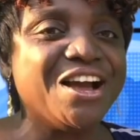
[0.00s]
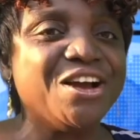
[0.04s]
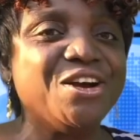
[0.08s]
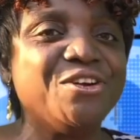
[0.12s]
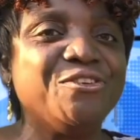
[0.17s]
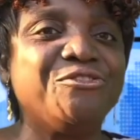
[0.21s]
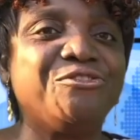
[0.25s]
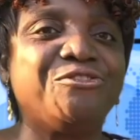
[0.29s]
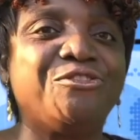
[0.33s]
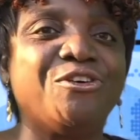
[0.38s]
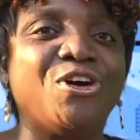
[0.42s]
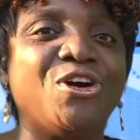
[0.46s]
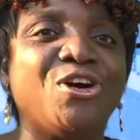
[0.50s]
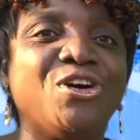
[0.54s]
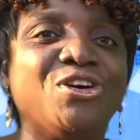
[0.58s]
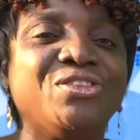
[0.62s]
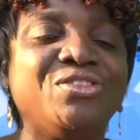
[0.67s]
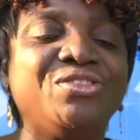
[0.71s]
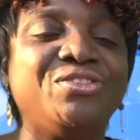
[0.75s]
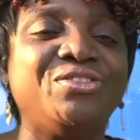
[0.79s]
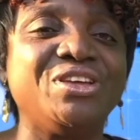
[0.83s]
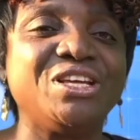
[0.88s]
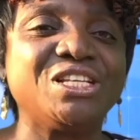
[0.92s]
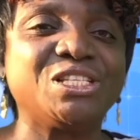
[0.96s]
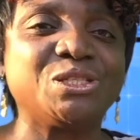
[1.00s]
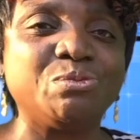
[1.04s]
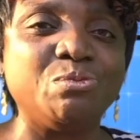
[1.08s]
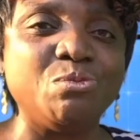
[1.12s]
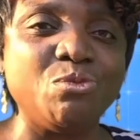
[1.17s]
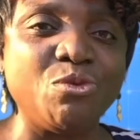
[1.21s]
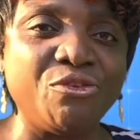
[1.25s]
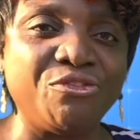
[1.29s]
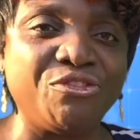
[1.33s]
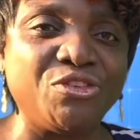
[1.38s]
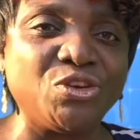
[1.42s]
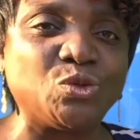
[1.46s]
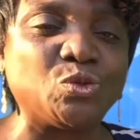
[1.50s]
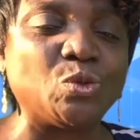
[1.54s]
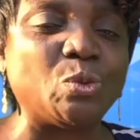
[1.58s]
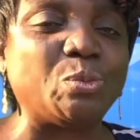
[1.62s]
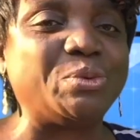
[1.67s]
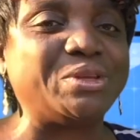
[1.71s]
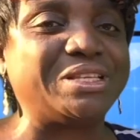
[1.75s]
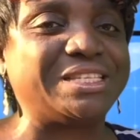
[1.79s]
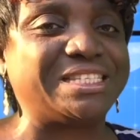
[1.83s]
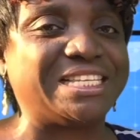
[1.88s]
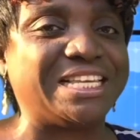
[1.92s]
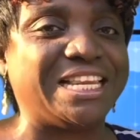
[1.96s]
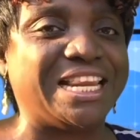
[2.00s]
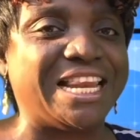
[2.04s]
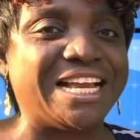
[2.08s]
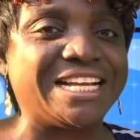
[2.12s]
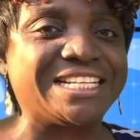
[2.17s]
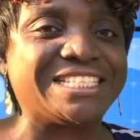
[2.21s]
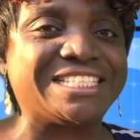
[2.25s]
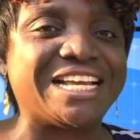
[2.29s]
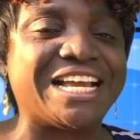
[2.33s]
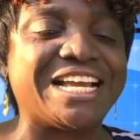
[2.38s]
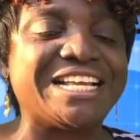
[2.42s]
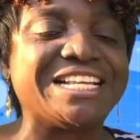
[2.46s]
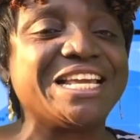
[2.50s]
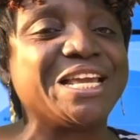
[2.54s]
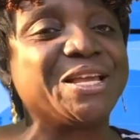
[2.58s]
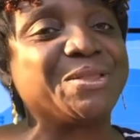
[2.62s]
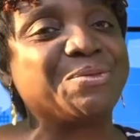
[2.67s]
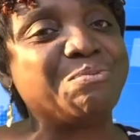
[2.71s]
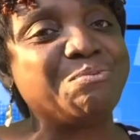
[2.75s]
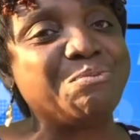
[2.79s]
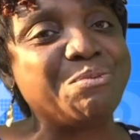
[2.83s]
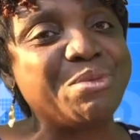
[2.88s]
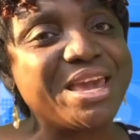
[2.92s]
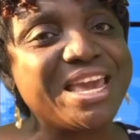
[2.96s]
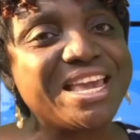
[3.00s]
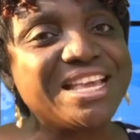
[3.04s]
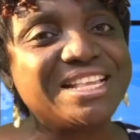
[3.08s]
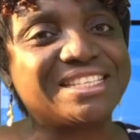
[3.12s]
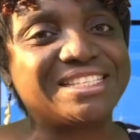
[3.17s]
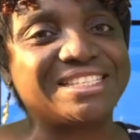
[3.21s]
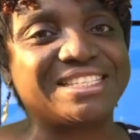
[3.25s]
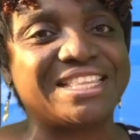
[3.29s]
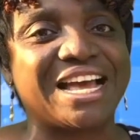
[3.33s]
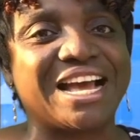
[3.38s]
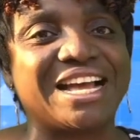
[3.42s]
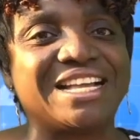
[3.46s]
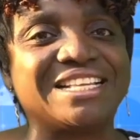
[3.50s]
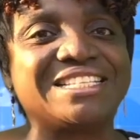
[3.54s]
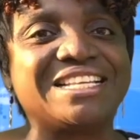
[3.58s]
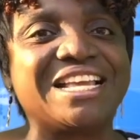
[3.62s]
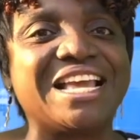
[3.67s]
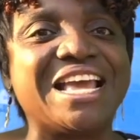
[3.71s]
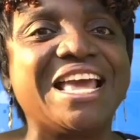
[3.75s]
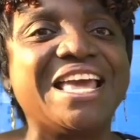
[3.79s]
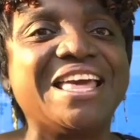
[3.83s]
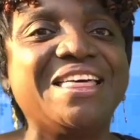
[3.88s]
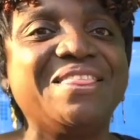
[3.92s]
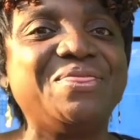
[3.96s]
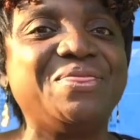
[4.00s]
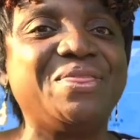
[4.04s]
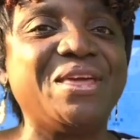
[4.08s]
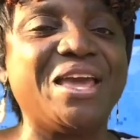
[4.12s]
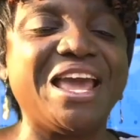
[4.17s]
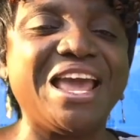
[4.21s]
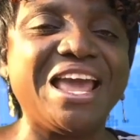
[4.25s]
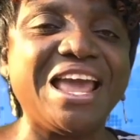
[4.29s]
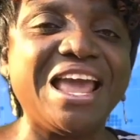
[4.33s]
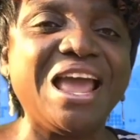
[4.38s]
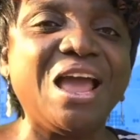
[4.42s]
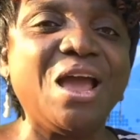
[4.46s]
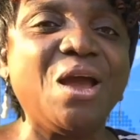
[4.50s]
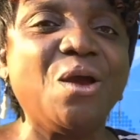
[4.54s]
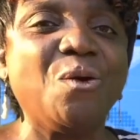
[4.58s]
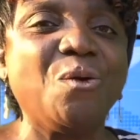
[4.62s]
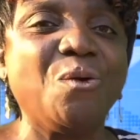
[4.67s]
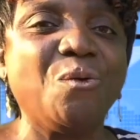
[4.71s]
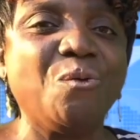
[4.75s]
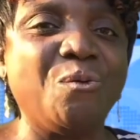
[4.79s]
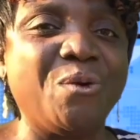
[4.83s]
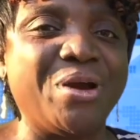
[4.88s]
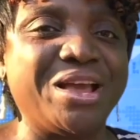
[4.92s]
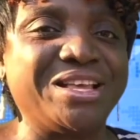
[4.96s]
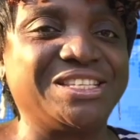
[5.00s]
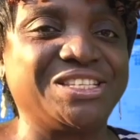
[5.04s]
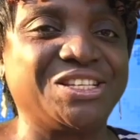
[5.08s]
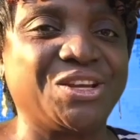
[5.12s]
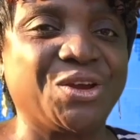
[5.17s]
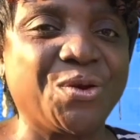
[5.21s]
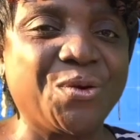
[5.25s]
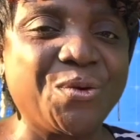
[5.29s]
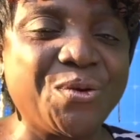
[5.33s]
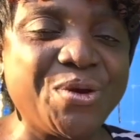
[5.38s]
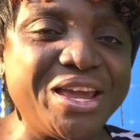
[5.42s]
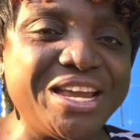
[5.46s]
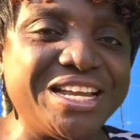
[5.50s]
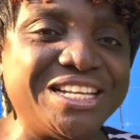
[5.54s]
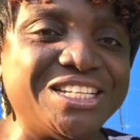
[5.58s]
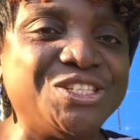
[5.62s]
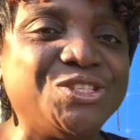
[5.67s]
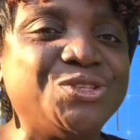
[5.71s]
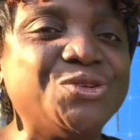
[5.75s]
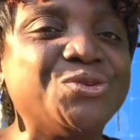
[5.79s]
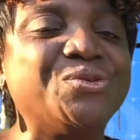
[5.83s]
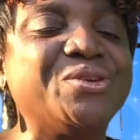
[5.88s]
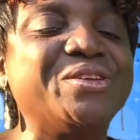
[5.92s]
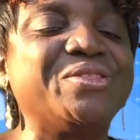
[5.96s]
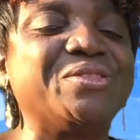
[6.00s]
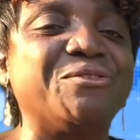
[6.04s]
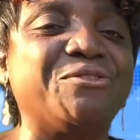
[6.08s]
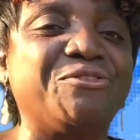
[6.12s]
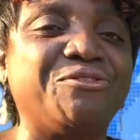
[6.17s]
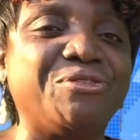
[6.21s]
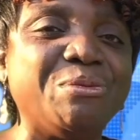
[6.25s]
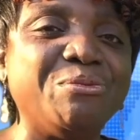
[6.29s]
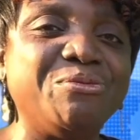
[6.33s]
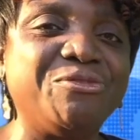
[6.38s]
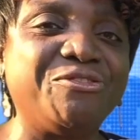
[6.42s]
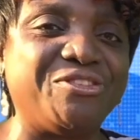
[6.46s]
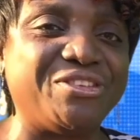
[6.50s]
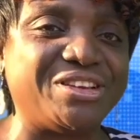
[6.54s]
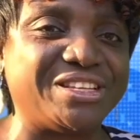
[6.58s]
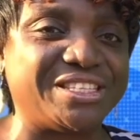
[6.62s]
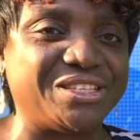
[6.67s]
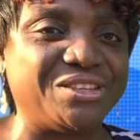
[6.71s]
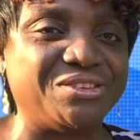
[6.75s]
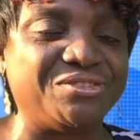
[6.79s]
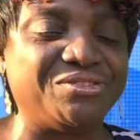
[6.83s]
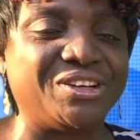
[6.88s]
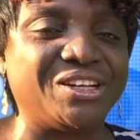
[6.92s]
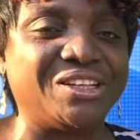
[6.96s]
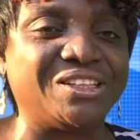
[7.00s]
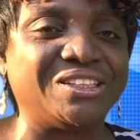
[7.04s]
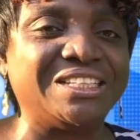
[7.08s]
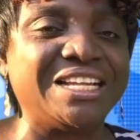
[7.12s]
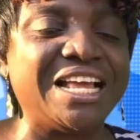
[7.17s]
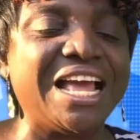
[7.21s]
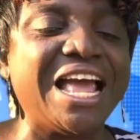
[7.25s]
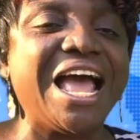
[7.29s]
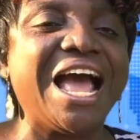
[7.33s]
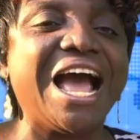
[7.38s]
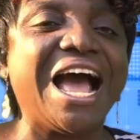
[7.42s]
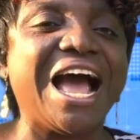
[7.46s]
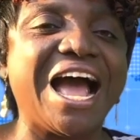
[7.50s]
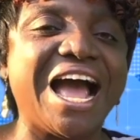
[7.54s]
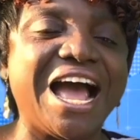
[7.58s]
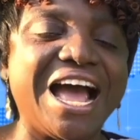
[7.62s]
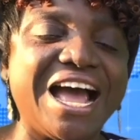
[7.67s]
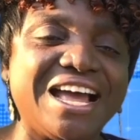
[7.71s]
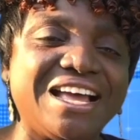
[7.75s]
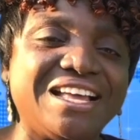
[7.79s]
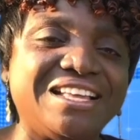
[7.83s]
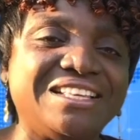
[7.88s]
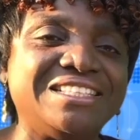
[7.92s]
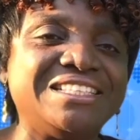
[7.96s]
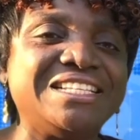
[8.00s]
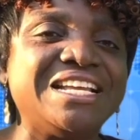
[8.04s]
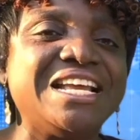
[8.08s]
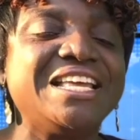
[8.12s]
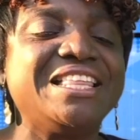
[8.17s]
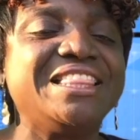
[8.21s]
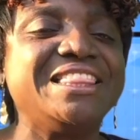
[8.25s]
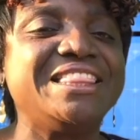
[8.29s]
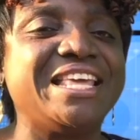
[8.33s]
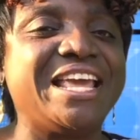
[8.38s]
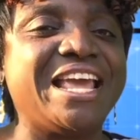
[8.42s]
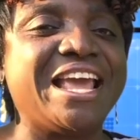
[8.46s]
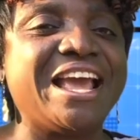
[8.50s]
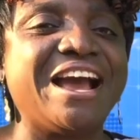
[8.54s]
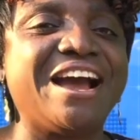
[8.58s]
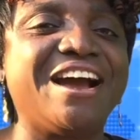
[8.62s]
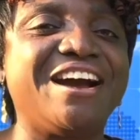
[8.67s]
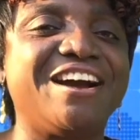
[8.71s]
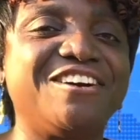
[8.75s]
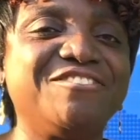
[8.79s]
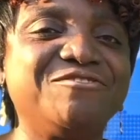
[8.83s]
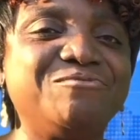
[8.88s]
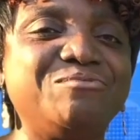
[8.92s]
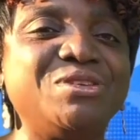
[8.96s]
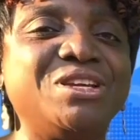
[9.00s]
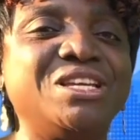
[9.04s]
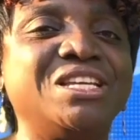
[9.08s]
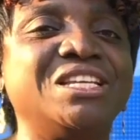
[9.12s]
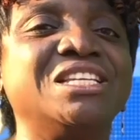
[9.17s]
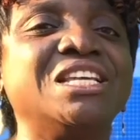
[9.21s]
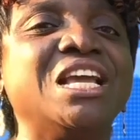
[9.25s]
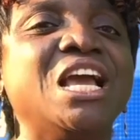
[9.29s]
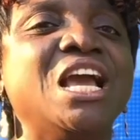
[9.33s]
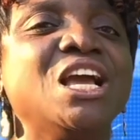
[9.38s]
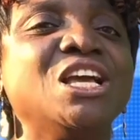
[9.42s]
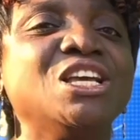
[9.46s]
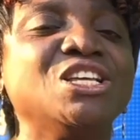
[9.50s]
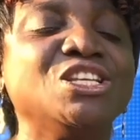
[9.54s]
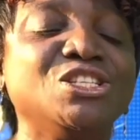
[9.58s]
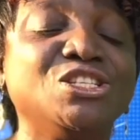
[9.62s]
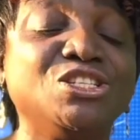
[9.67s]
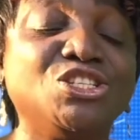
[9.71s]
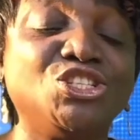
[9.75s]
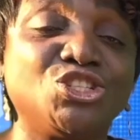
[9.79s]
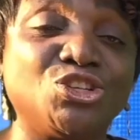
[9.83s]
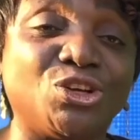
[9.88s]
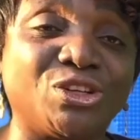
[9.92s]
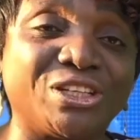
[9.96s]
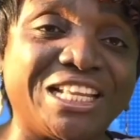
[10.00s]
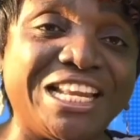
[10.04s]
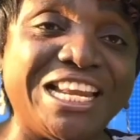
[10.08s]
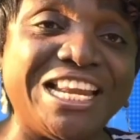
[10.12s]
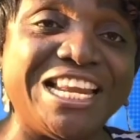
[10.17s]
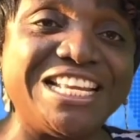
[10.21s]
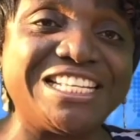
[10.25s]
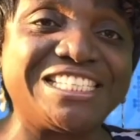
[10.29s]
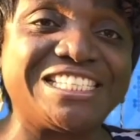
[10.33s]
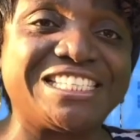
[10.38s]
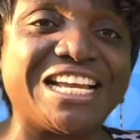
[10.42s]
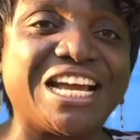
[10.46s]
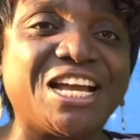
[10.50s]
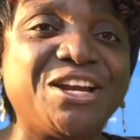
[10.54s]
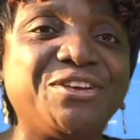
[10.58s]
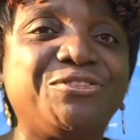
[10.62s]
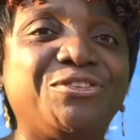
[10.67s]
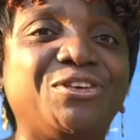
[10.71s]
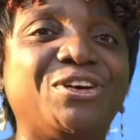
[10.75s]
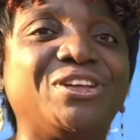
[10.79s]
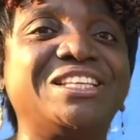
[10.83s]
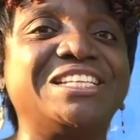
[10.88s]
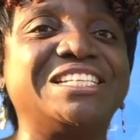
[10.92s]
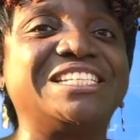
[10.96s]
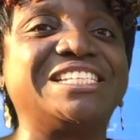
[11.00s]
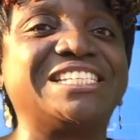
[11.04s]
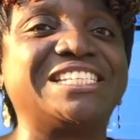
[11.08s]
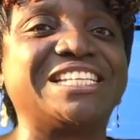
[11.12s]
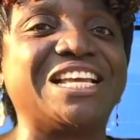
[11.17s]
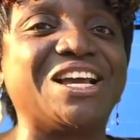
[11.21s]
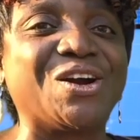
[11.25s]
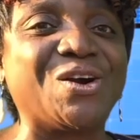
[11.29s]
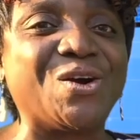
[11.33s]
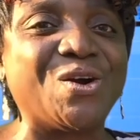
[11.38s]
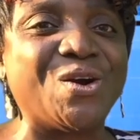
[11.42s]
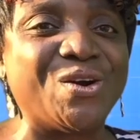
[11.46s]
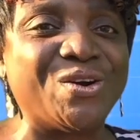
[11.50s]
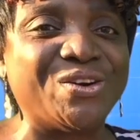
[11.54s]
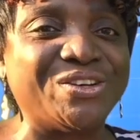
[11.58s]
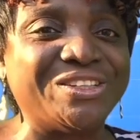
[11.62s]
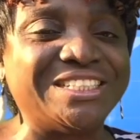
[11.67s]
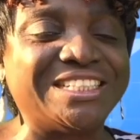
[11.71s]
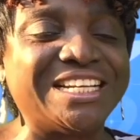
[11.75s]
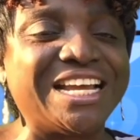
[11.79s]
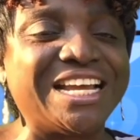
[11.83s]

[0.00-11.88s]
for this movie to be selected, it means that they were screened during the film festival and they have been shortlisted for the second